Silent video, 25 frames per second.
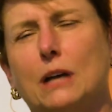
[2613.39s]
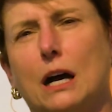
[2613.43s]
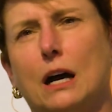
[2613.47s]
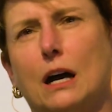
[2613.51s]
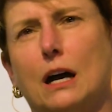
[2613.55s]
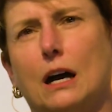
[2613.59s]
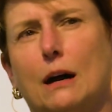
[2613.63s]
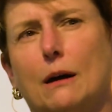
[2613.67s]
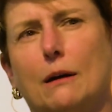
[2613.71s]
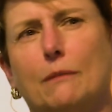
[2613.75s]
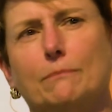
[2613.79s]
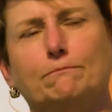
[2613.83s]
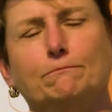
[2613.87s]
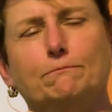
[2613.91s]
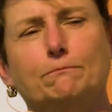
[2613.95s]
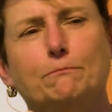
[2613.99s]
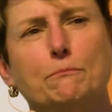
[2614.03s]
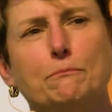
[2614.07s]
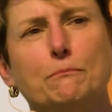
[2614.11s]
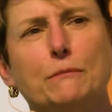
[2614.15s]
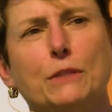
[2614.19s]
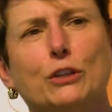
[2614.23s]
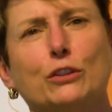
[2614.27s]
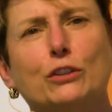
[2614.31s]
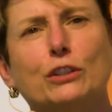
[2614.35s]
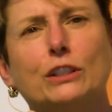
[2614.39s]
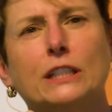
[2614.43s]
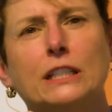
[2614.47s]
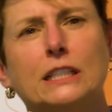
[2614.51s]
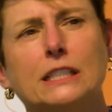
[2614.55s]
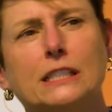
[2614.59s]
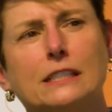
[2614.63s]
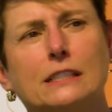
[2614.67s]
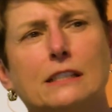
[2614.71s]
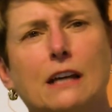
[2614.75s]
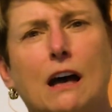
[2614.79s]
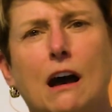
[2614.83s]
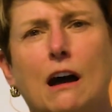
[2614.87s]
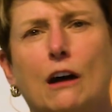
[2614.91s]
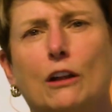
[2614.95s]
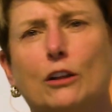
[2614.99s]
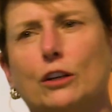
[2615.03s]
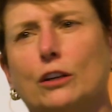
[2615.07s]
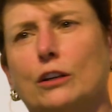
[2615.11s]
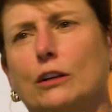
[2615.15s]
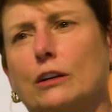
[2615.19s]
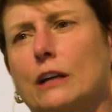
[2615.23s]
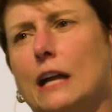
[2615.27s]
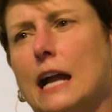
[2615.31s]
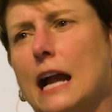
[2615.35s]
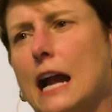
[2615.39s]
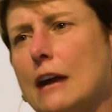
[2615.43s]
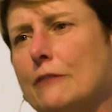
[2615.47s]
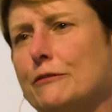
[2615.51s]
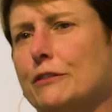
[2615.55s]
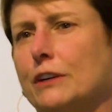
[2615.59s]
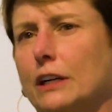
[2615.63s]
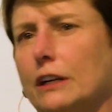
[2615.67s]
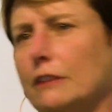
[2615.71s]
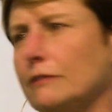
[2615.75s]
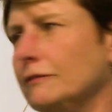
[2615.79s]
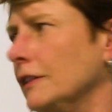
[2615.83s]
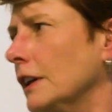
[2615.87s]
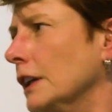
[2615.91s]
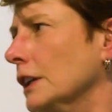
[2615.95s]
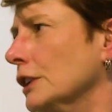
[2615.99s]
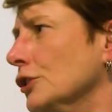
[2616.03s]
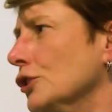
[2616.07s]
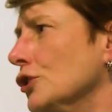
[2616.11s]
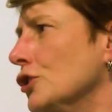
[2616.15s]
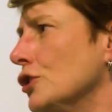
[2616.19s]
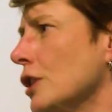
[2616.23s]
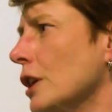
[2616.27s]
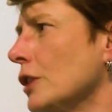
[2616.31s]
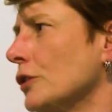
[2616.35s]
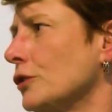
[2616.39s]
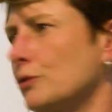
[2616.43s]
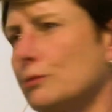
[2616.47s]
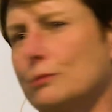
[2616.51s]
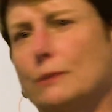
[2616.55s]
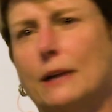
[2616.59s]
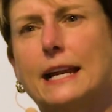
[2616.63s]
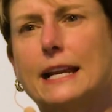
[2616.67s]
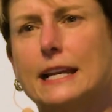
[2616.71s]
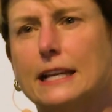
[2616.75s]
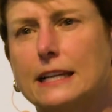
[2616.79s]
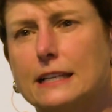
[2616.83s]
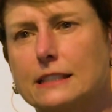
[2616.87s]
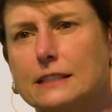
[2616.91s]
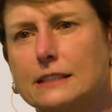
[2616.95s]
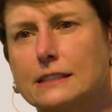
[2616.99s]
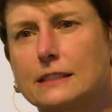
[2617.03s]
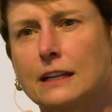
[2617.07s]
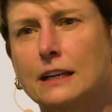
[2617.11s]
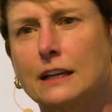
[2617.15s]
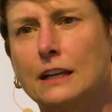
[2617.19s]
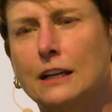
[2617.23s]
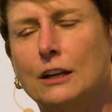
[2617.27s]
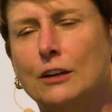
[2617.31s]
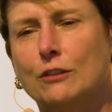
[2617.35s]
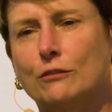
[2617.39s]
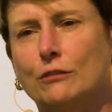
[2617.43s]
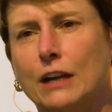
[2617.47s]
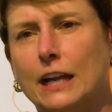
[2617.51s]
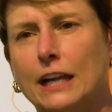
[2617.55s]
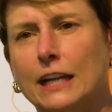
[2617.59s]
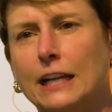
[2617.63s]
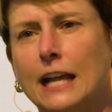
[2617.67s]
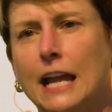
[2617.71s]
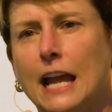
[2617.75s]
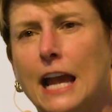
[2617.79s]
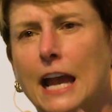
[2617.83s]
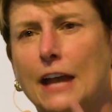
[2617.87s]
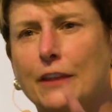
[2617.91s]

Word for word: um, million dollar Africa fund just raised, right?